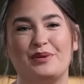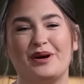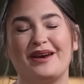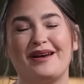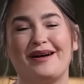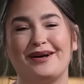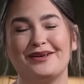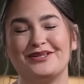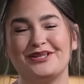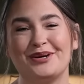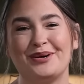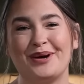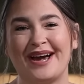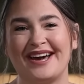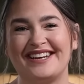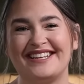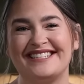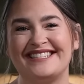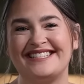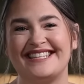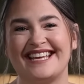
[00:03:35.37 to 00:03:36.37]
but also
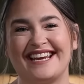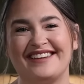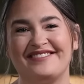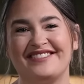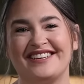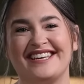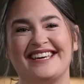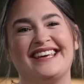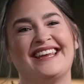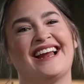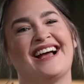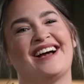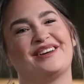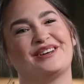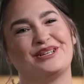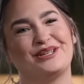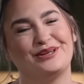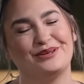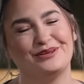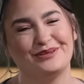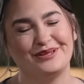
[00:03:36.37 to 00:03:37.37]
how to save it and how to
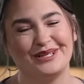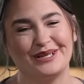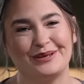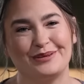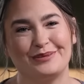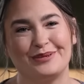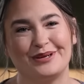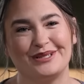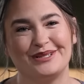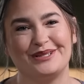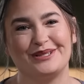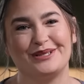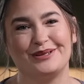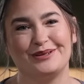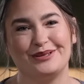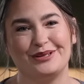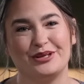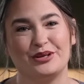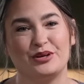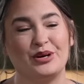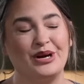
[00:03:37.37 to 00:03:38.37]
use it once you
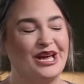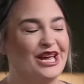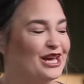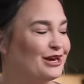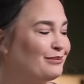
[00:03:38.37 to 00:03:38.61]
do.